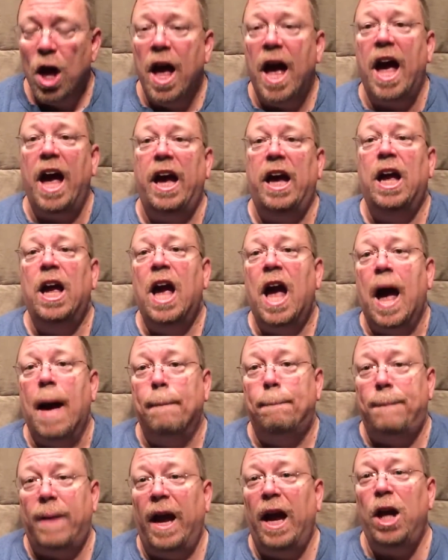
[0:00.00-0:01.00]
Hey, I'm
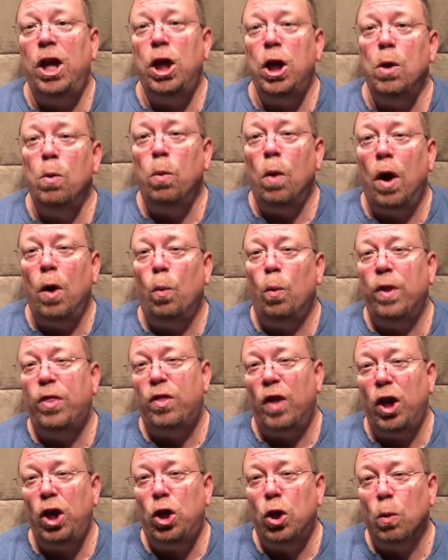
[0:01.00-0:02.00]
paying you what we
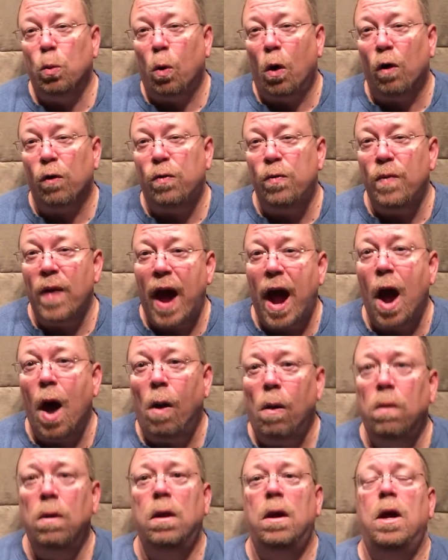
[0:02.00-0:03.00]
think you're worth
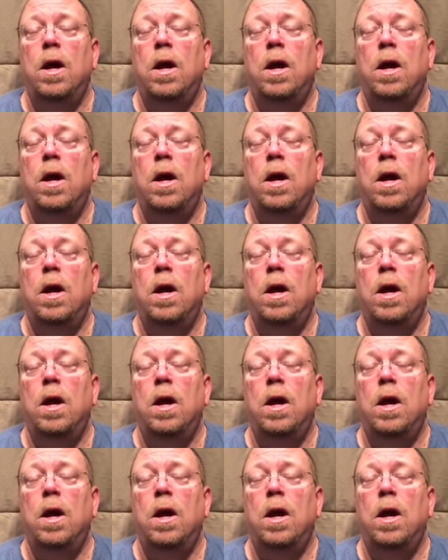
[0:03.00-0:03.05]
now.